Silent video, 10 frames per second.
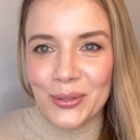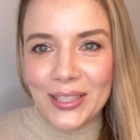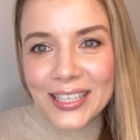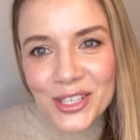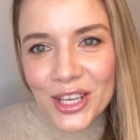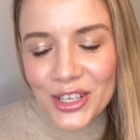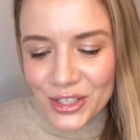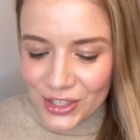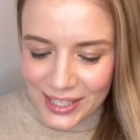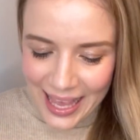this
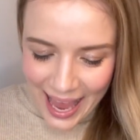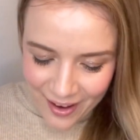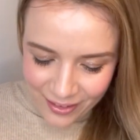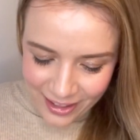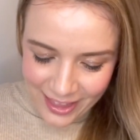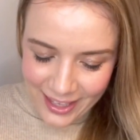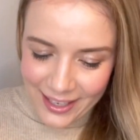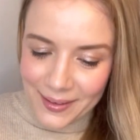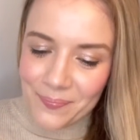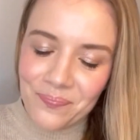changes
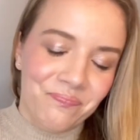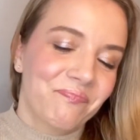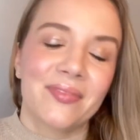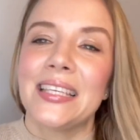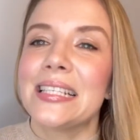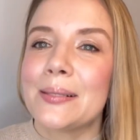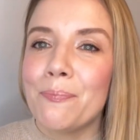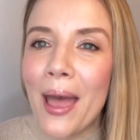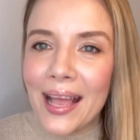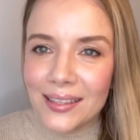everything. This
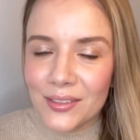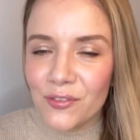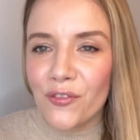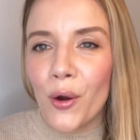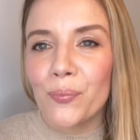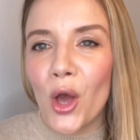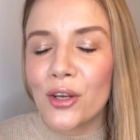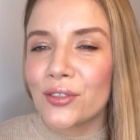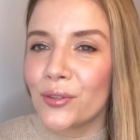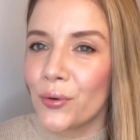patent from
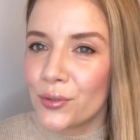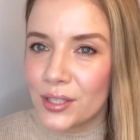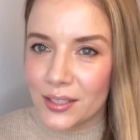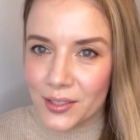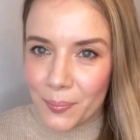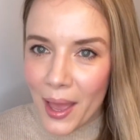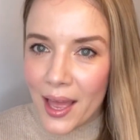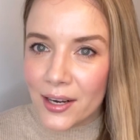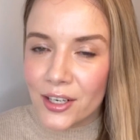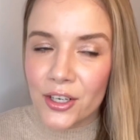Dr. Augustinus
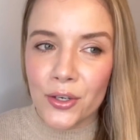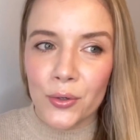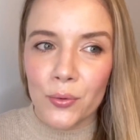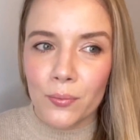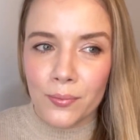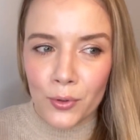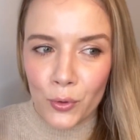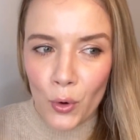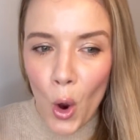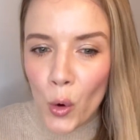Bader,
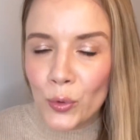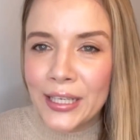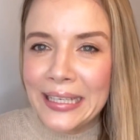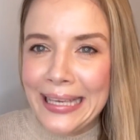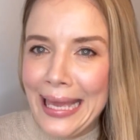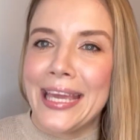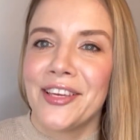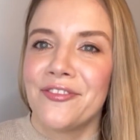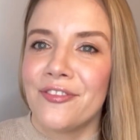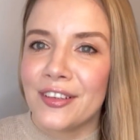who only
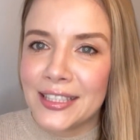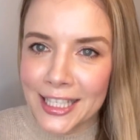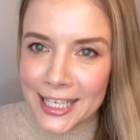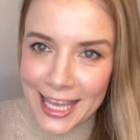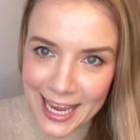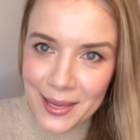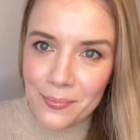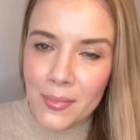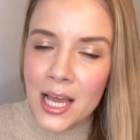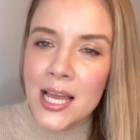gave the
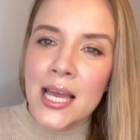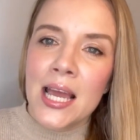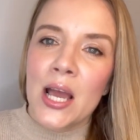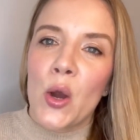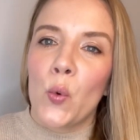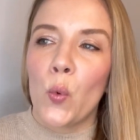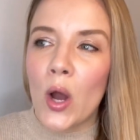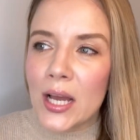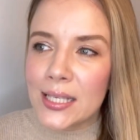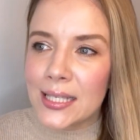name,
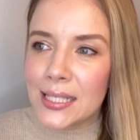was